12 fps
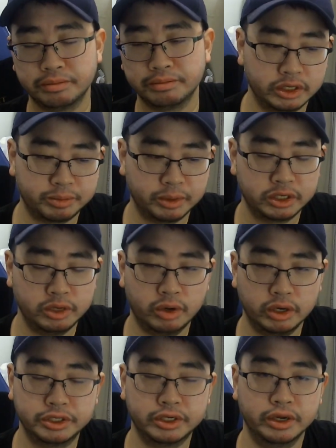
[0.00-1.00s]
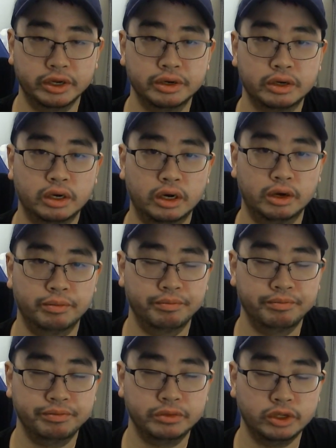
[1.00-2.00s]
Especially ones that
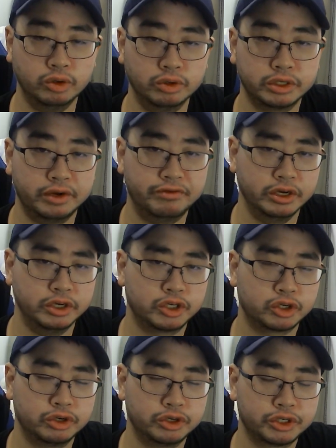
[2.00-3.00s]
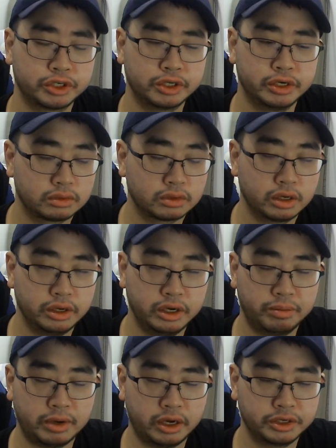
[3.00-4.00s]
use adventures. In the
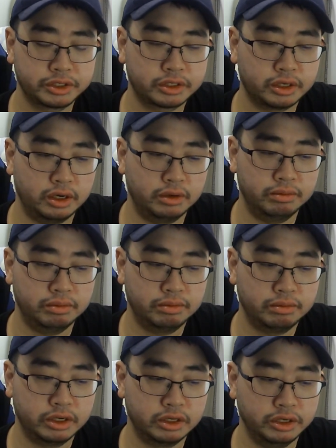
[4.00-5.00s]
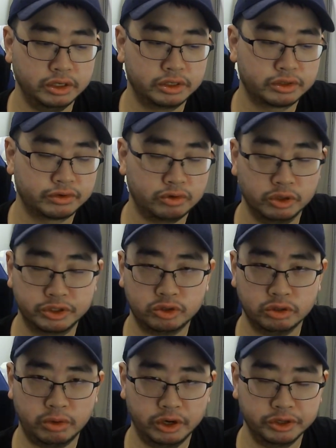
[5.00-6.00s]
past, at least old
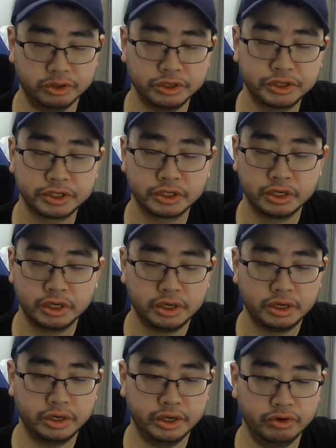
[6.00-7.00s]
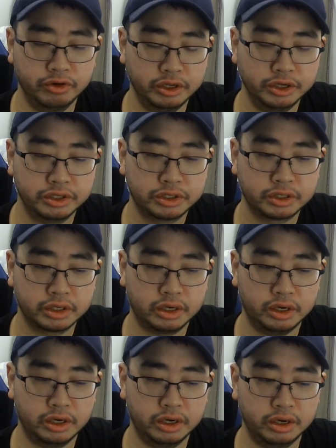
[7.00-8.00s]
school modules, they released
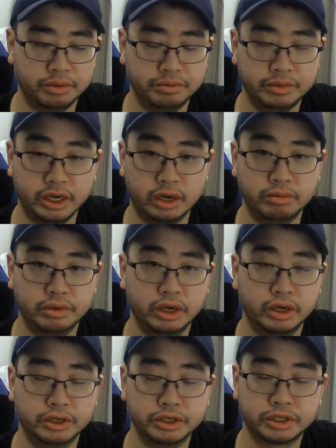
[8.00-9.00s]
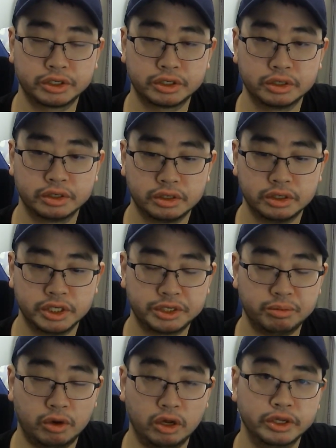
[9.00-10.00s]
them as
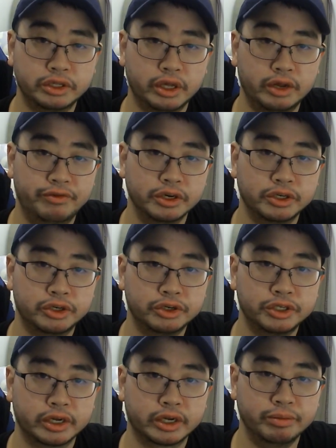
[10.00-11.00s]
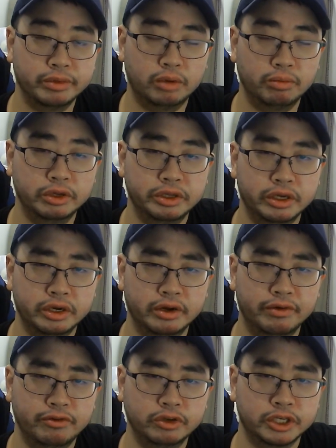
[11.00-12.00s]
small little adventures that can be completed in a
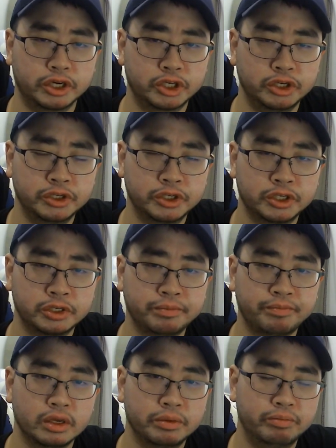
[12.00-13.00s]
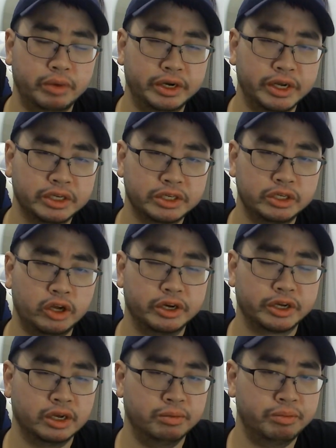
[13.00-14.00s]
few sessions. But that's not the
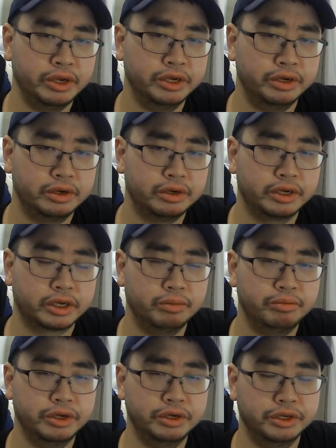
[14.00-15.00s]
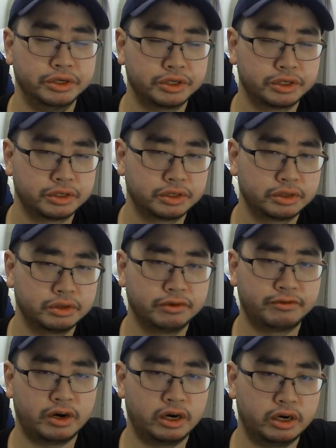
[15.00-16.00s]
campaign. The campaign is
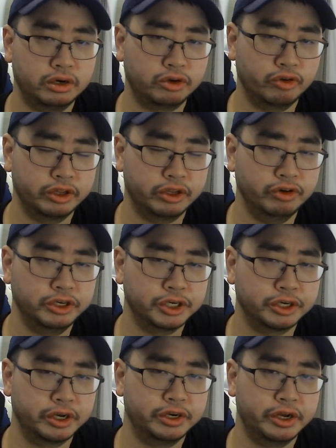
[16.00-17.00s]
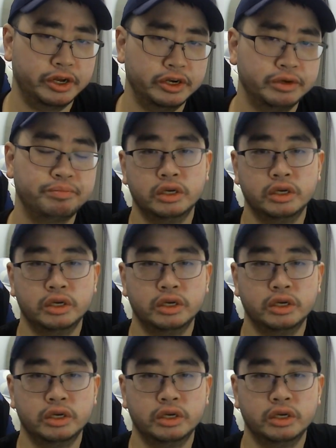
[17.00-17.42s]
far greater reaching than that.